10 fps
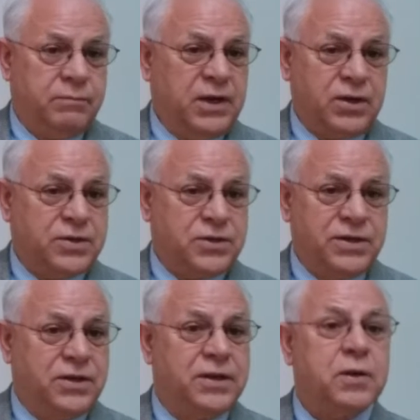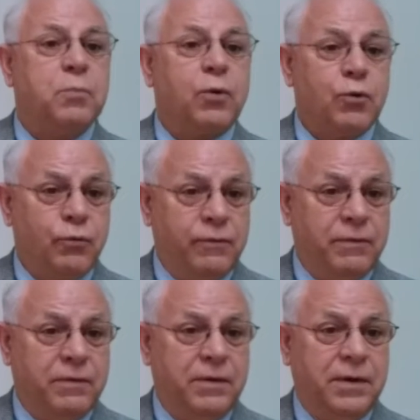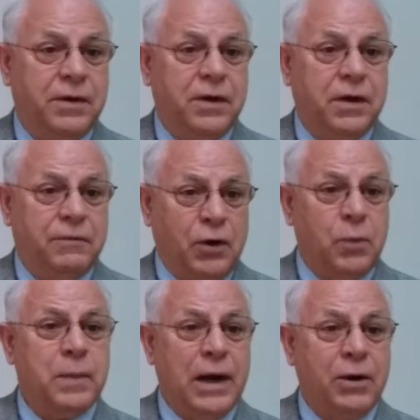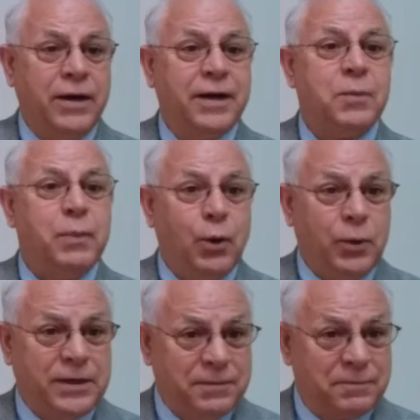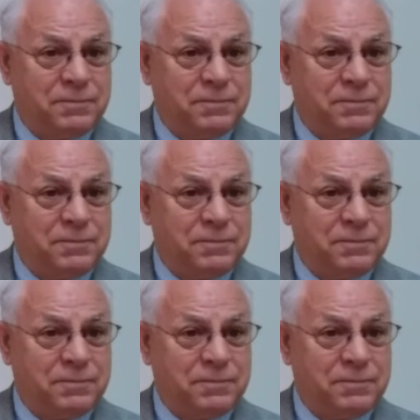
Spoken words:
because he didn't approve of her marrying a poet.